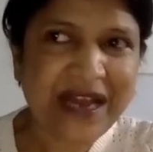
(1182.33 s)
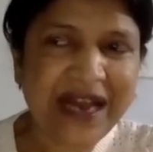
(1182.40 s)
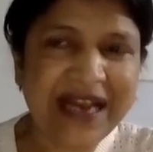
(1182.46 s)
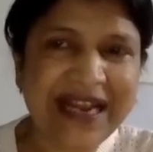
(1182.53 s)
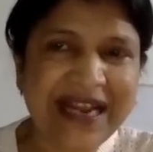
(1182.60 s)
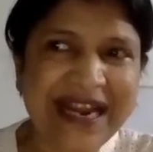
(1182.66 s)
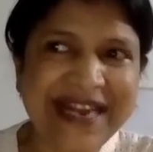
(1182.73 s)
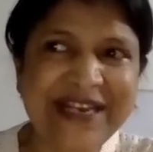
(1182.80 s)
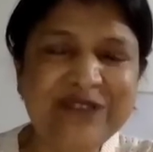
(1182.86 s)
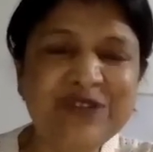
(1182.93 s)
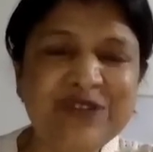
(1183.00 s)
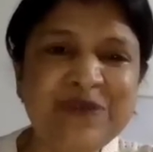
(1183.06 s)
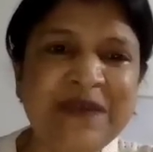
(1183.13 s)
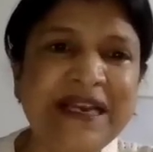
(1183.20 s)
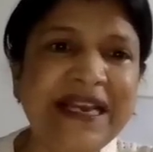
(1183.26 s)
I had to
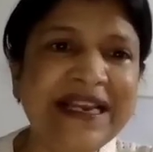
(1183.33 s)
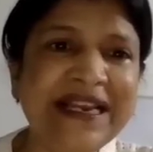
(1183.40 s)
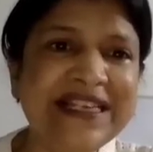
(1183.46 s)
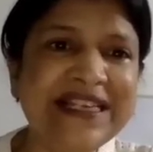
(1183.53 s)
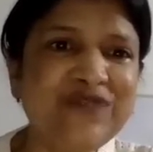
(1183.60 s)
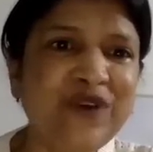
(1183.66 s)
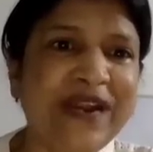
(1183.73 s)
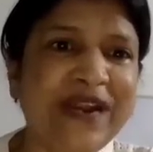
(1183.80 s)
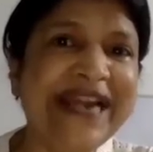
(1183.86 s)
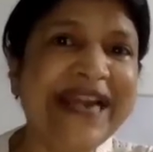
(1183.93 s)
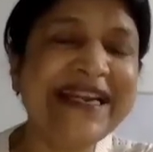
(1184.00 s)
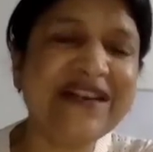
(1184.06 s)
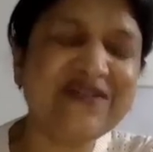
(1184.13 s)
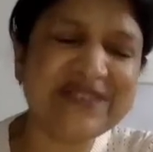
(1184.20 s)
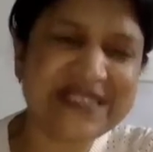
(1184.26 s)
speak English for
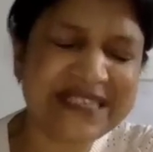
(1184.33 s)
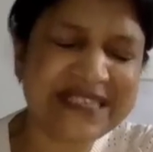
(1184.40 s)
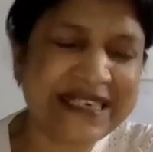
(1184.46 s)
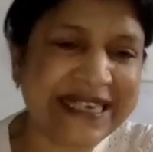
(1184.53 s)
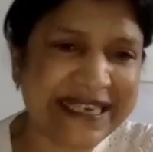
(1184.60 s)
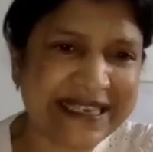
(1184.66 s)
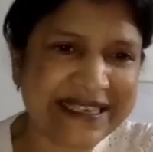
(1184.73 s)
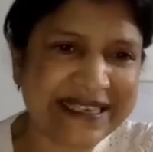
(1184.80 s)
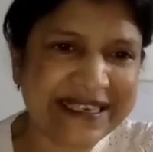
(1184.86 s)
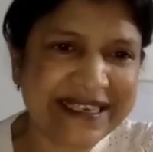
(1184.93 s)
8 hours a day